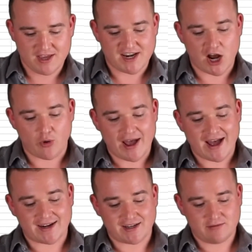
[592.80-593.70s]
now
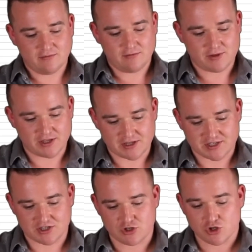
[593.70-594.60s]
adding
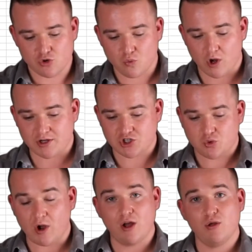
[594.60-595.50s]
this new one
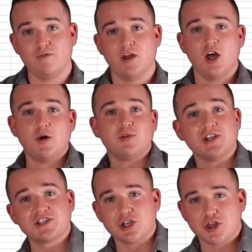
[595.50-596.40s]
twelve,
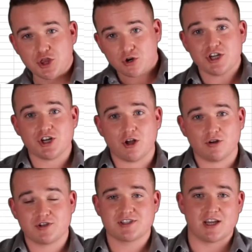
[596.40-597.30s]
plus the thirty
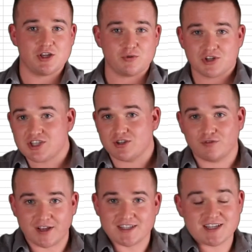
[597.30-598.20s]
dollars that you were still
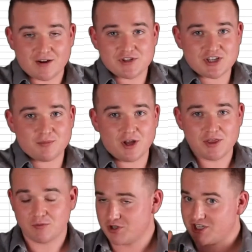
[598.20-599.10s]
investing every single
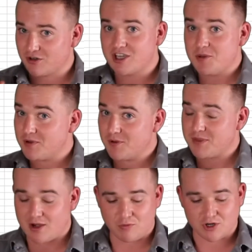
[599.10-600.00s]
month. We're still keeping up
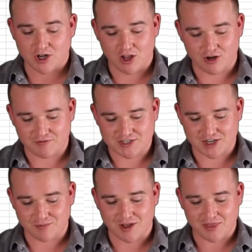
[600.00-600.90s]
that one dollar every
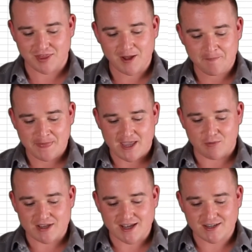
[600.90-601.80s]
single month.
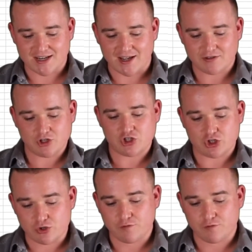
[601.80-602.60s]
And we end at two